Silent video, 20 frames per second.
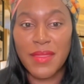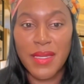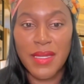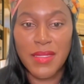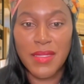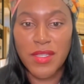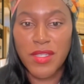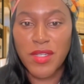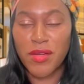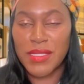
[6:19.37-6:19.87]

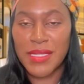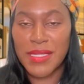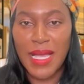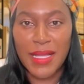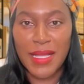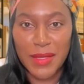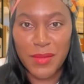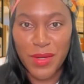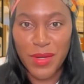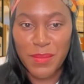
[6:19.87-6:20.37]
then you know
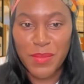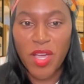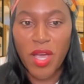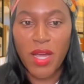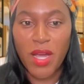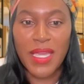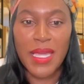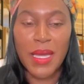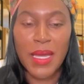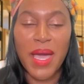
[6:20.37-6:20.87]
exactly what I'm
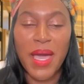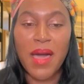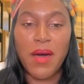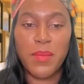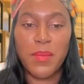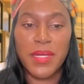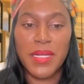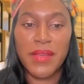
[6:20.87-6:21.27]
talking about.